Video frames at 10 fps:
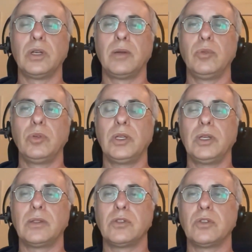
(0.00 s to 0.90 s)
I'm looking
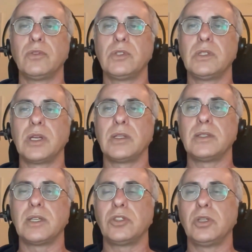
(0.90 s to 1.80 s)
at services like
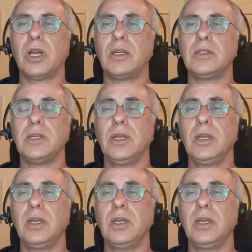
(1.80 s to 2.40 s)
Sessionize,